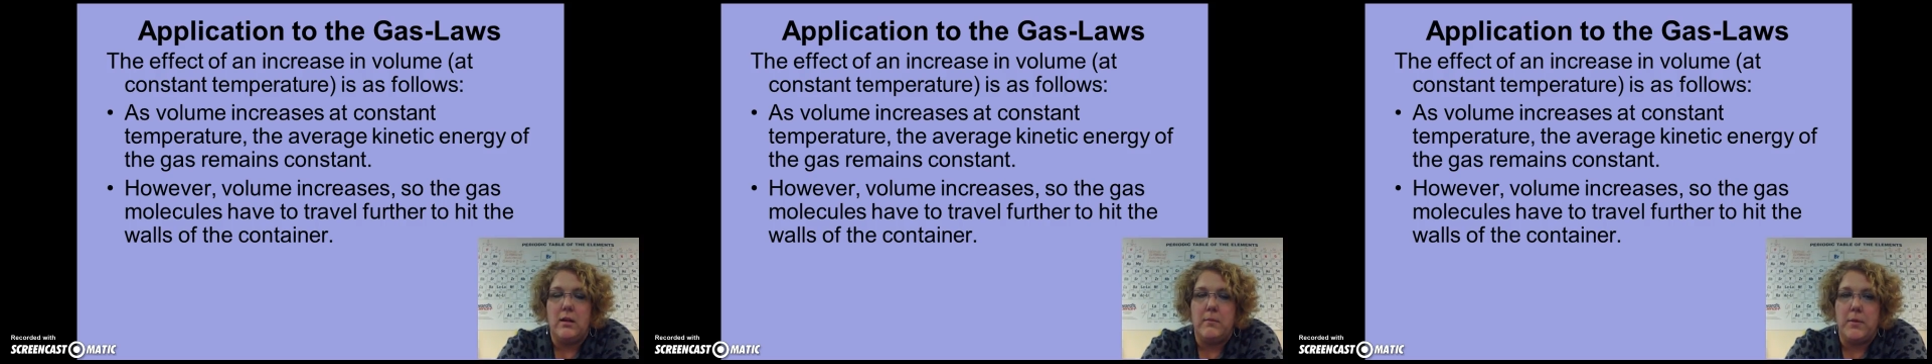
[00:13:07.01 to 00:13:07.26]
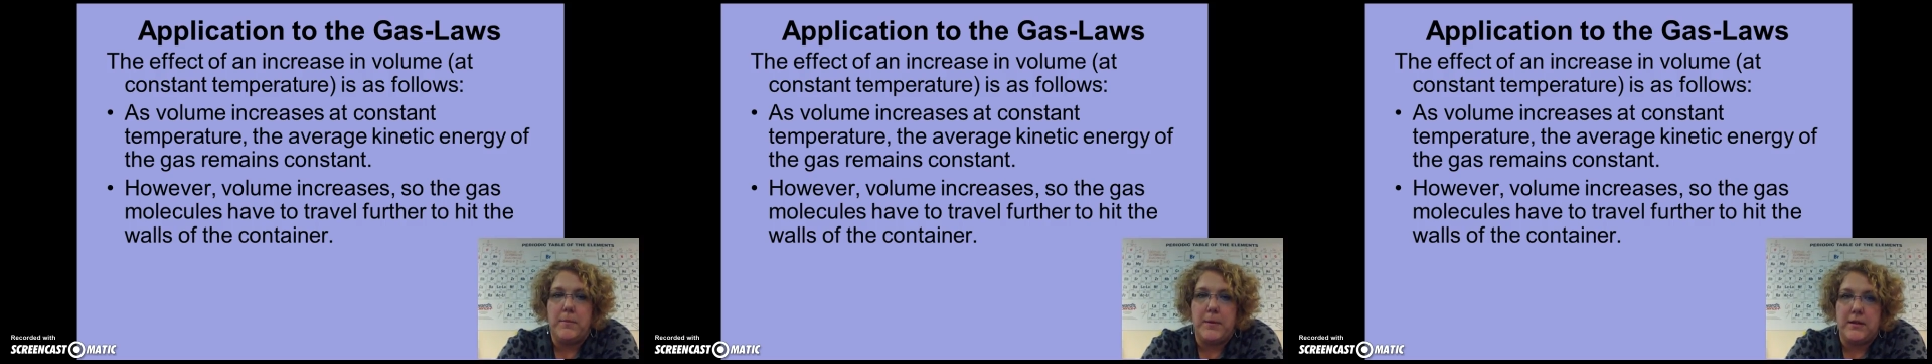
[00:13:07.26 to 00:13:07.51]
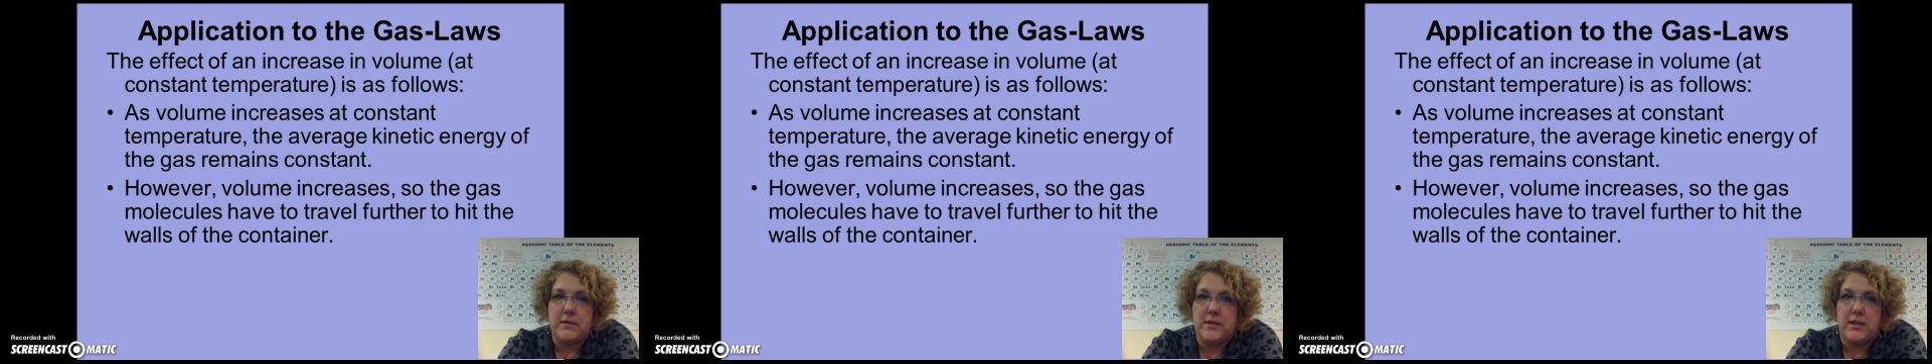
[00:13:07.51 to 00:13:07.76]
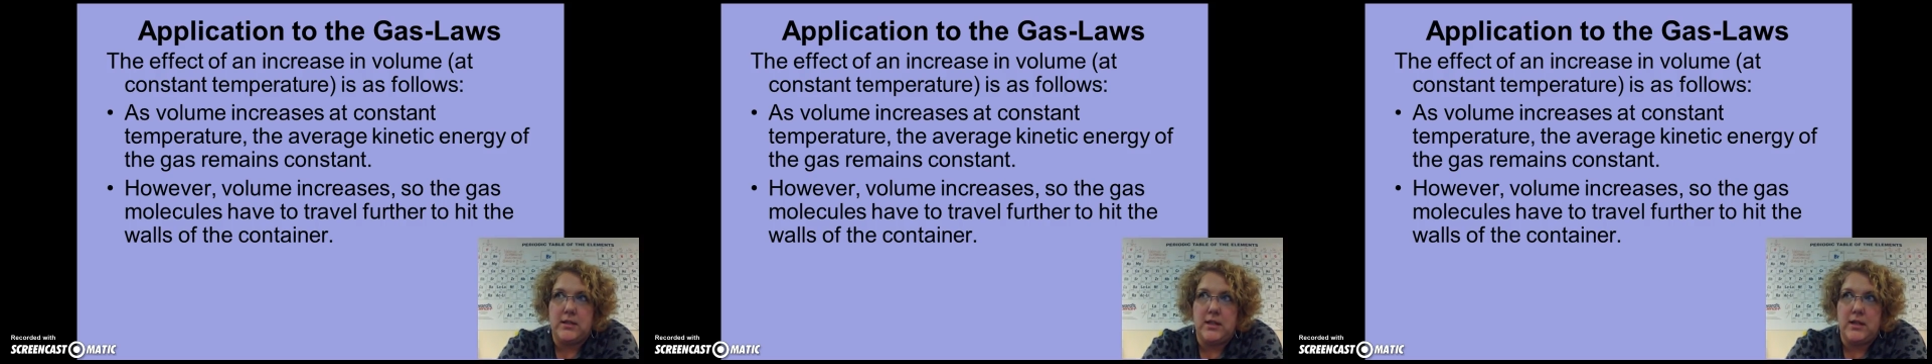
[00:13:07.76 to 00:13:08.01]
but because the
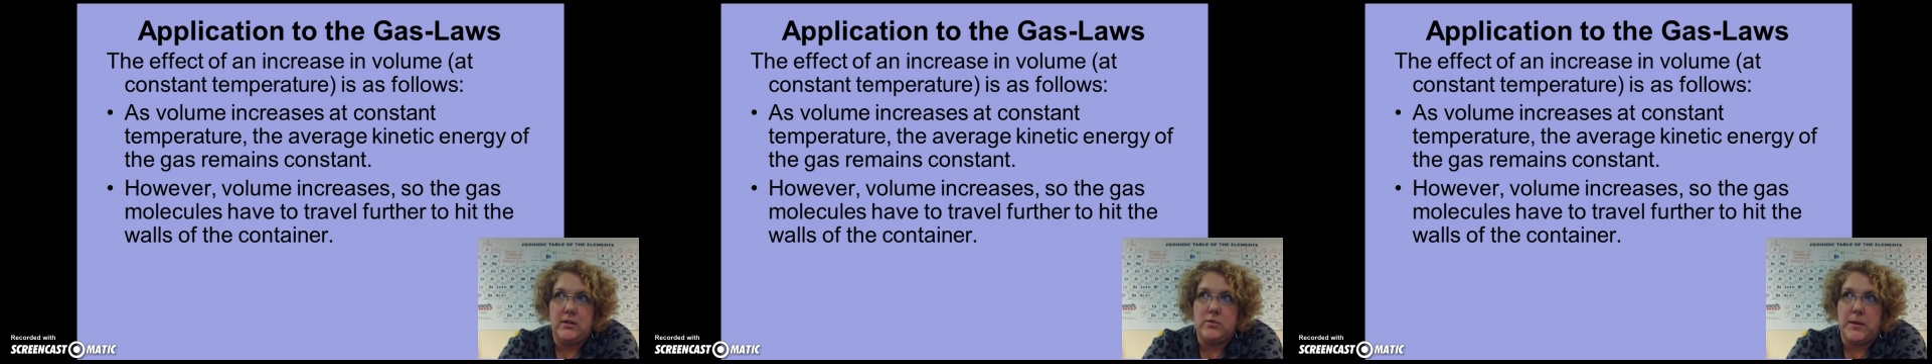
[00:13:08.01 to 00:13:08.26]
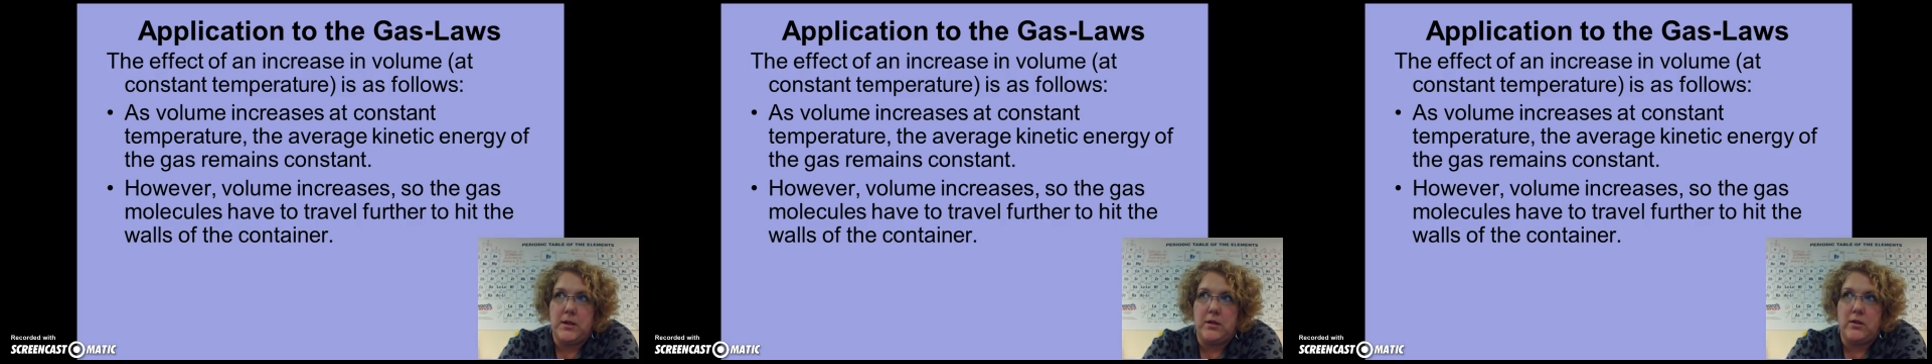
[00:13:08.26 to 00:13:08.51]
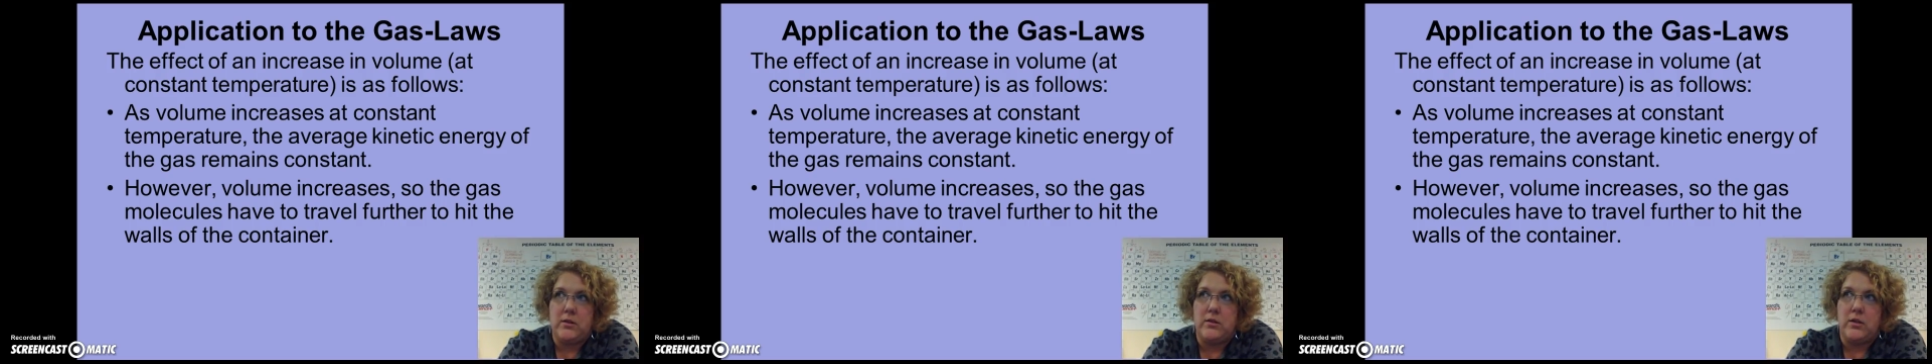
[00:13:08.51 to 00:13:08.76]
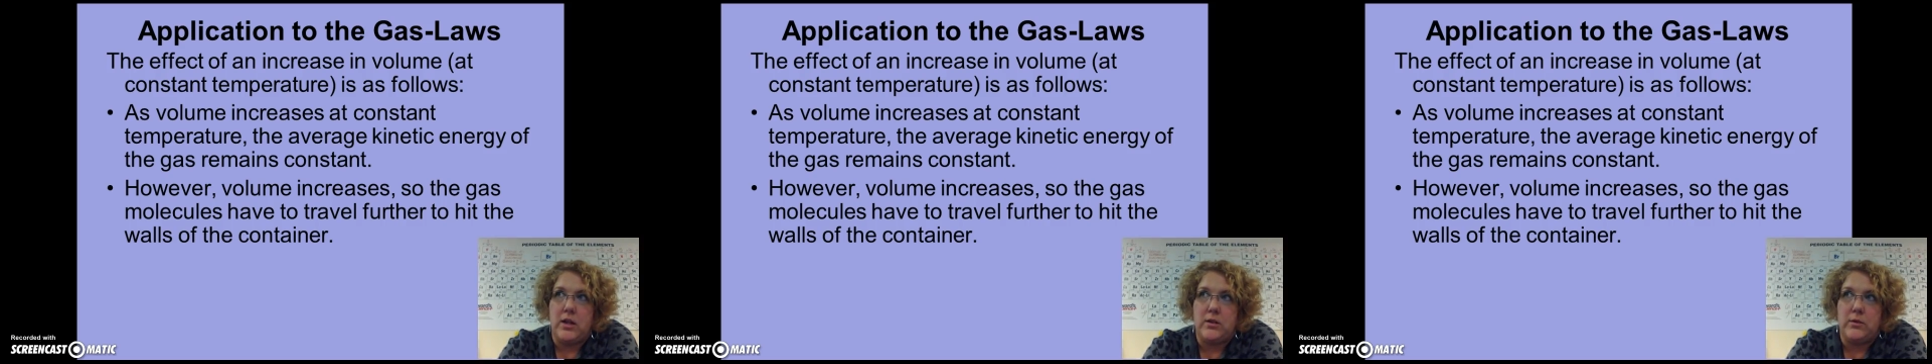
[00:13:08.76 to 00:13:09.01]
container is bigger, they're
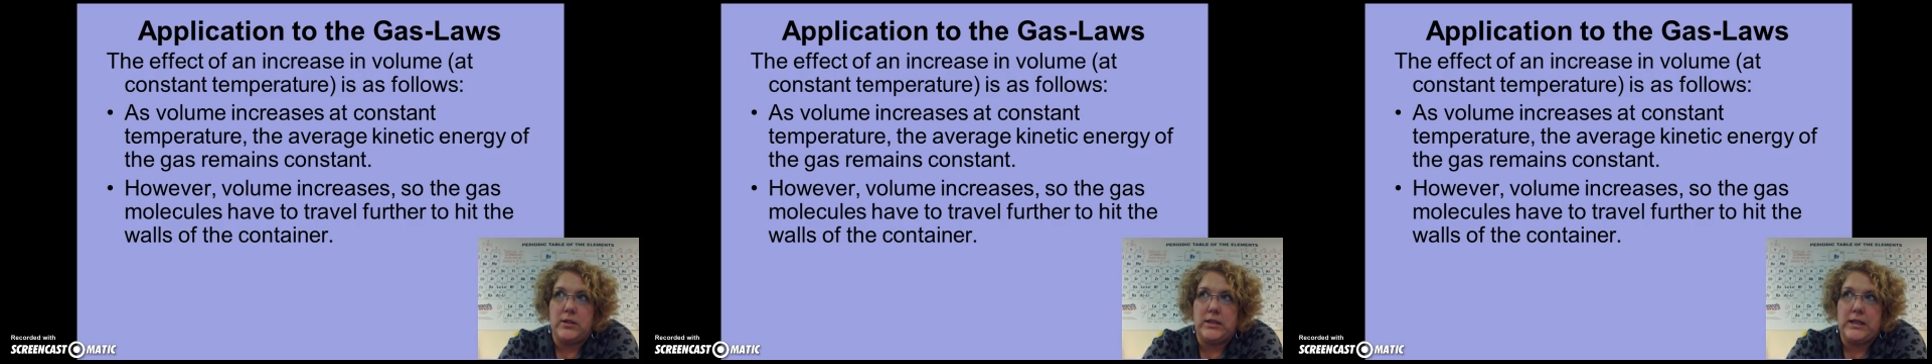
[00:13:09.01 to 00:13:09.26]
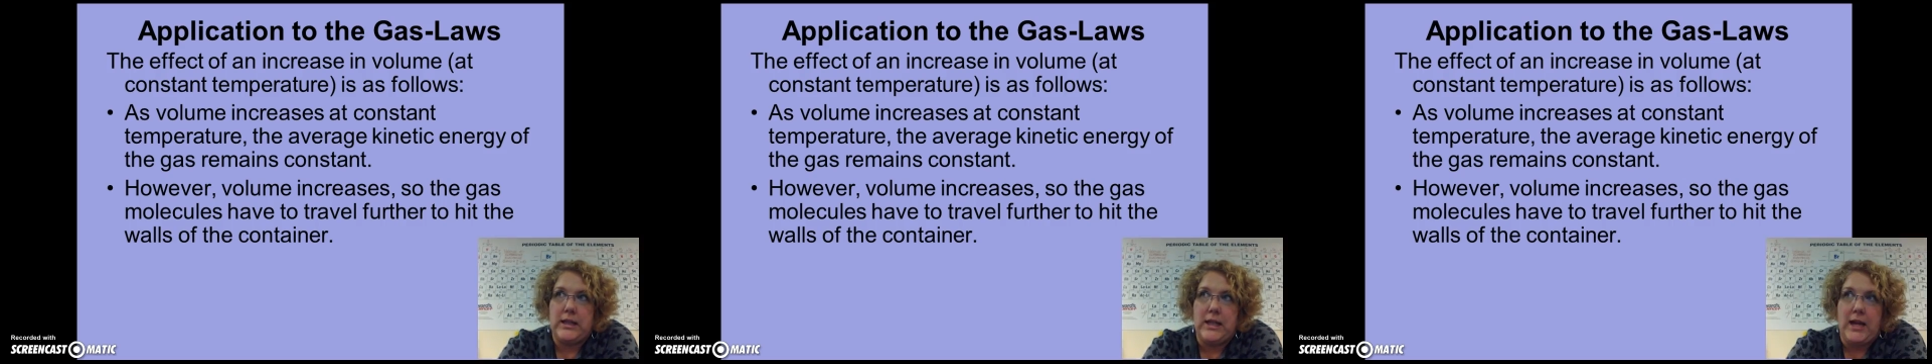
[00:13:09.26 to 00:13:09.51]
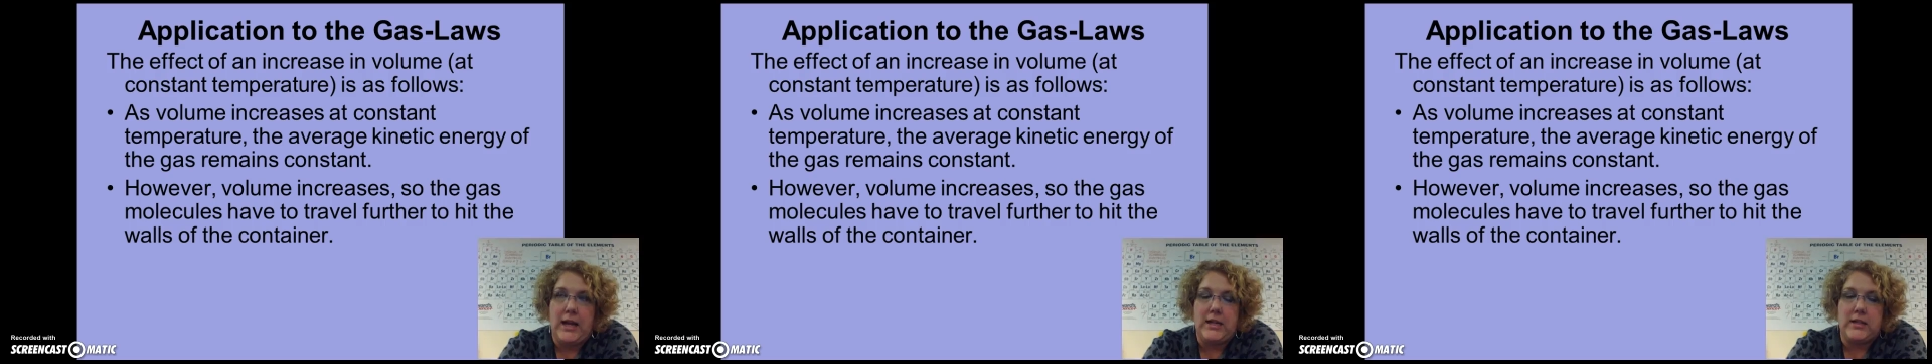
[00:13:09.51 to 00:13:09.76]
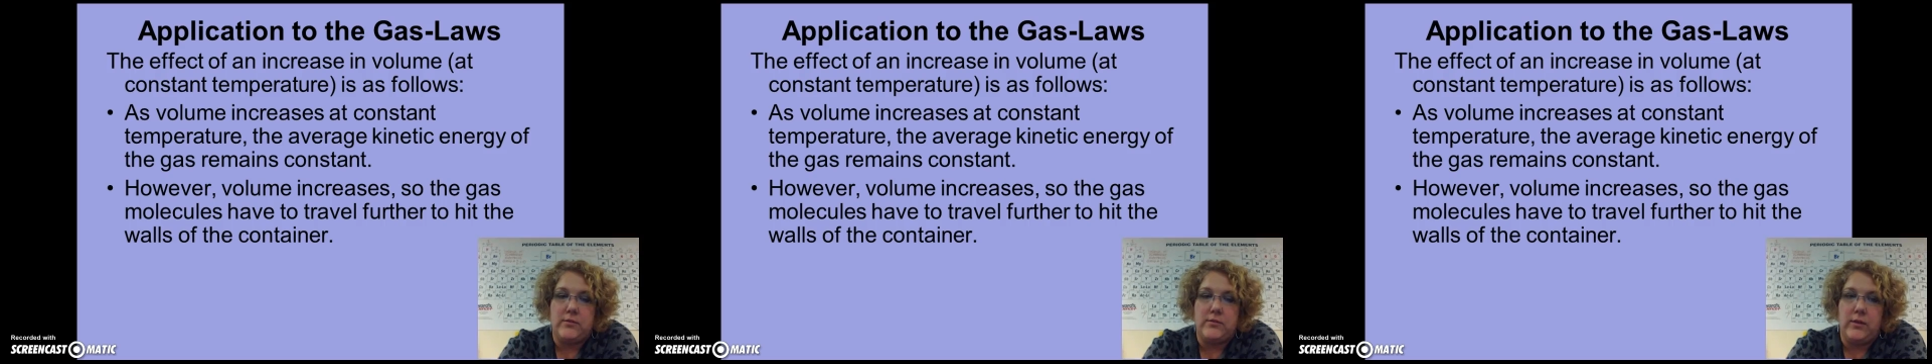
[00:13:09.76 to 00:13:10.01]
not going to collide
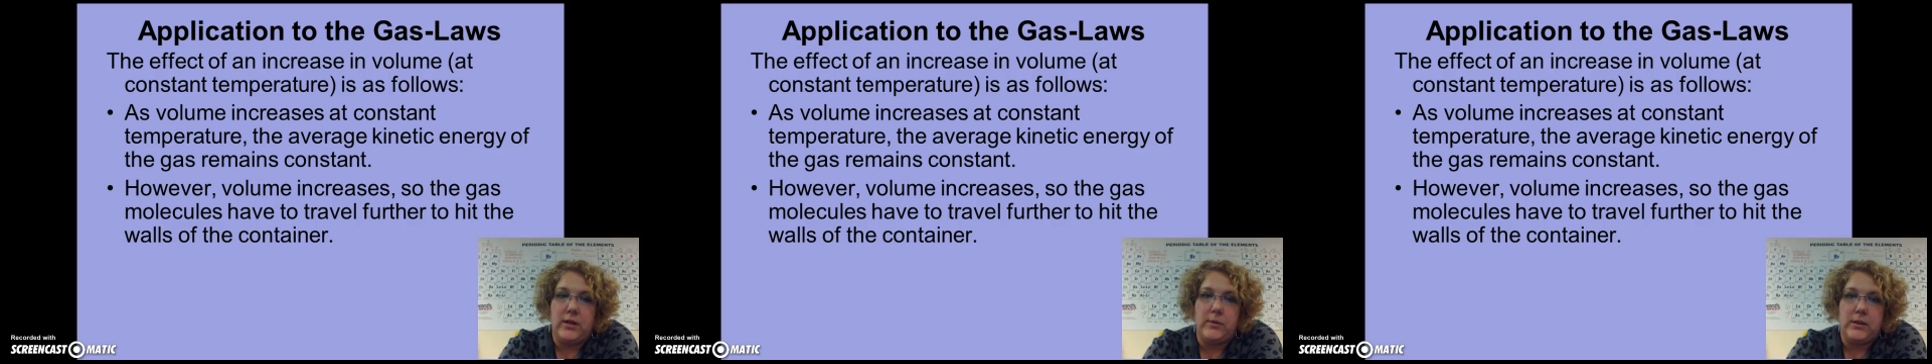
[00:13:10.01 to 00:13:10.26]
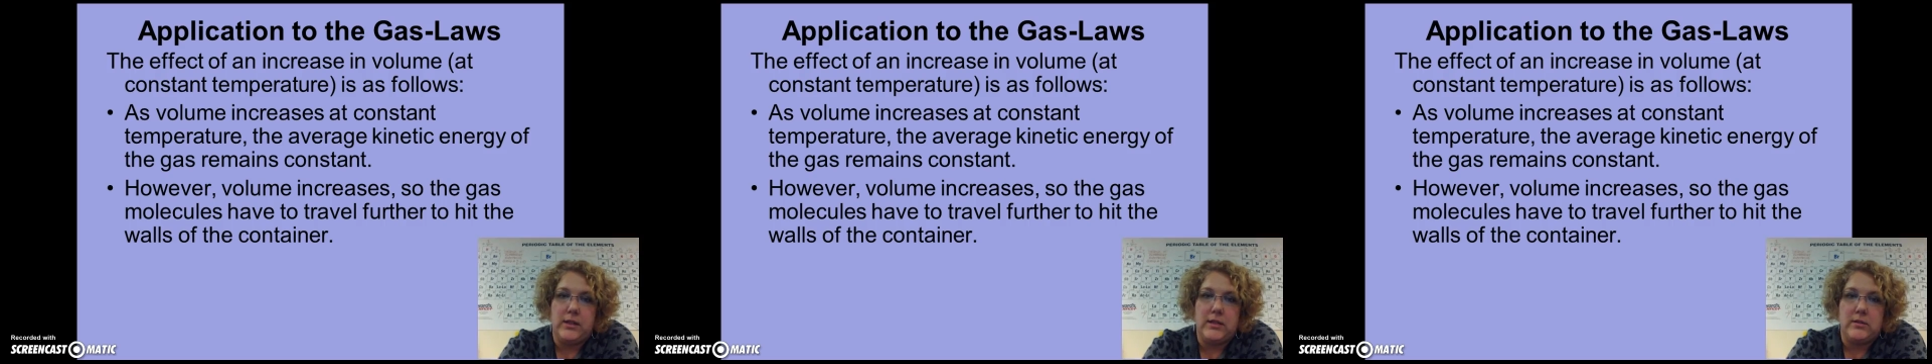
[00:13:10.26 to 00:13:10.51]
as frequently.